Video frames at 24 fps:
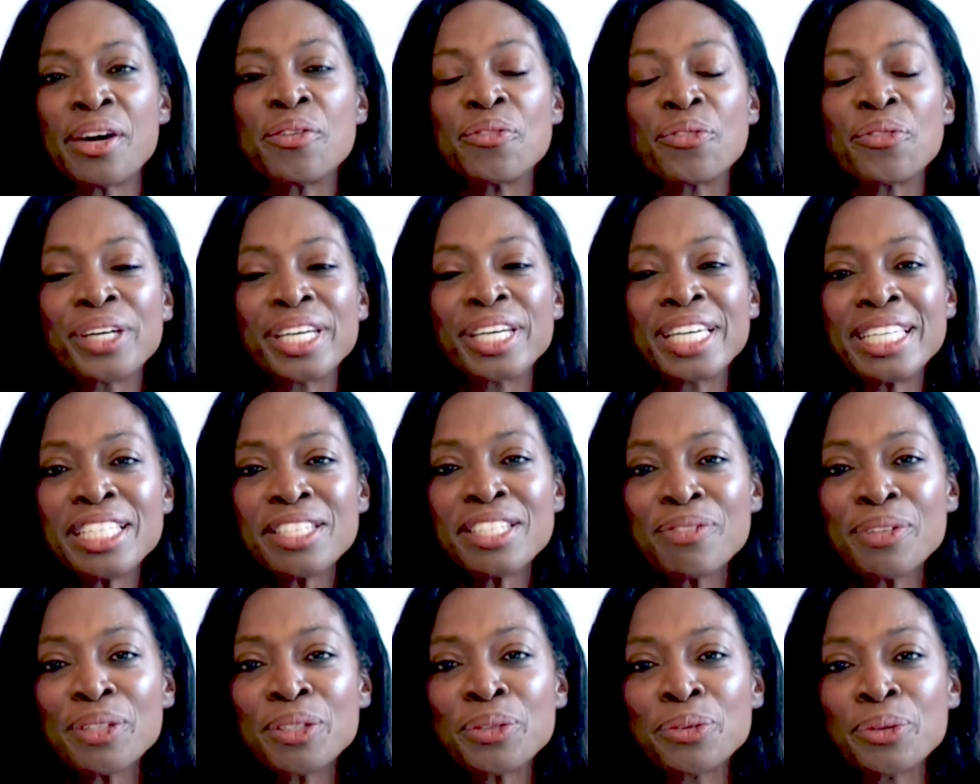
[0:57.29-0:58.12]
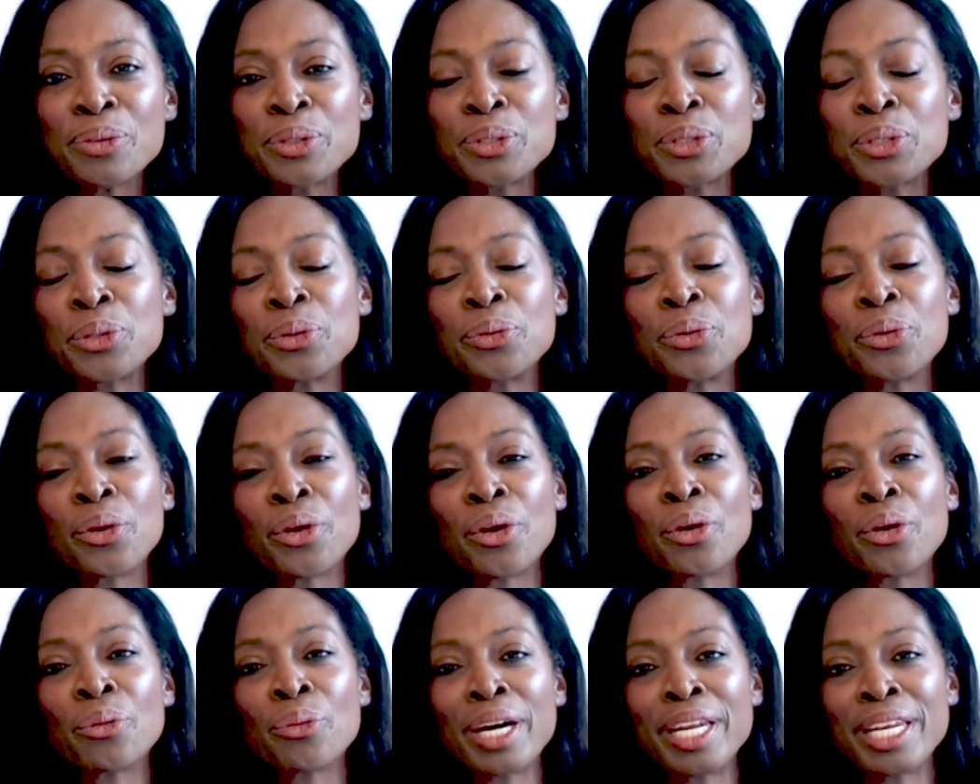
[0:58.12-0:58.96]
For individuals who are
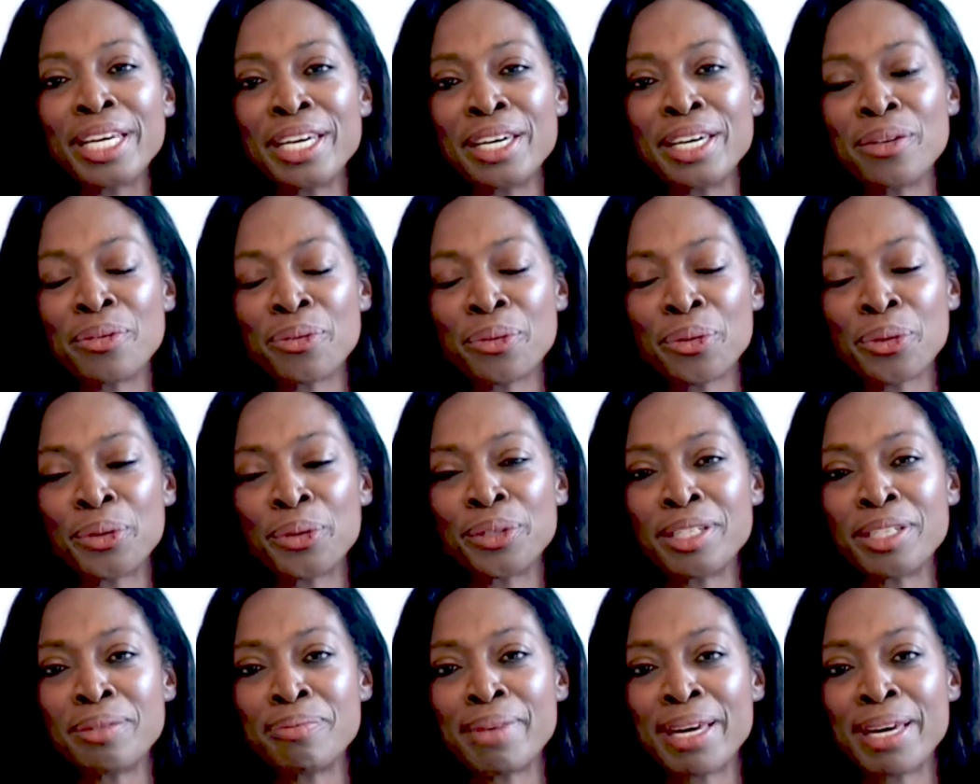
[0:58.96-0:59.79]
already enrolled in